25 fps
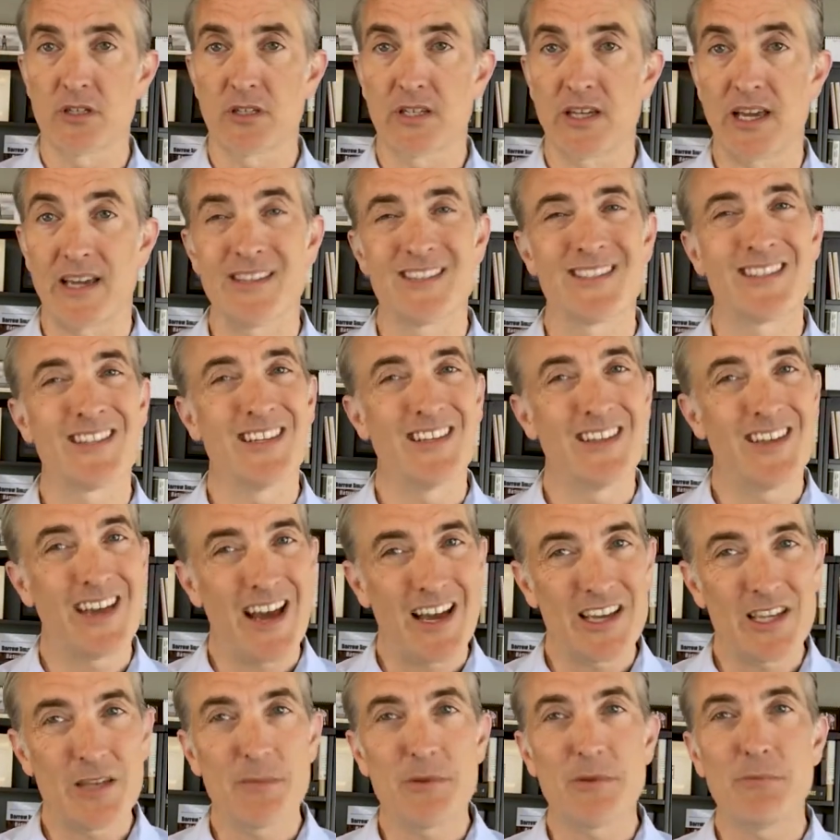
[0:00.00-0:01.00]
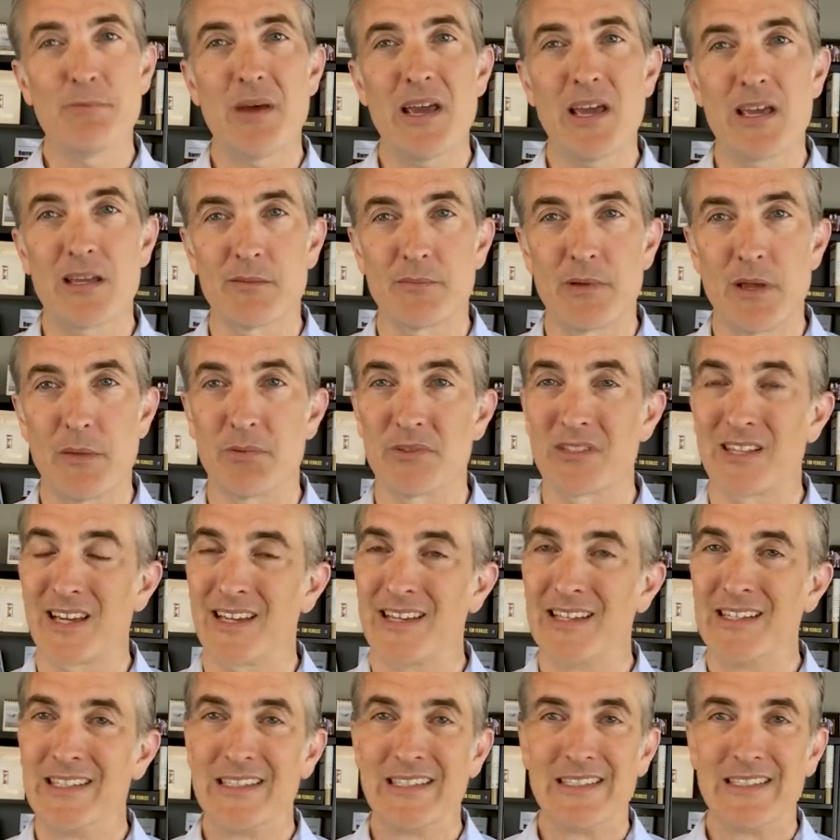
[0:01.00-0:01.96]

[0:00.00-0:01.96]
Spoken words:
Okay, see how you've been paying people. And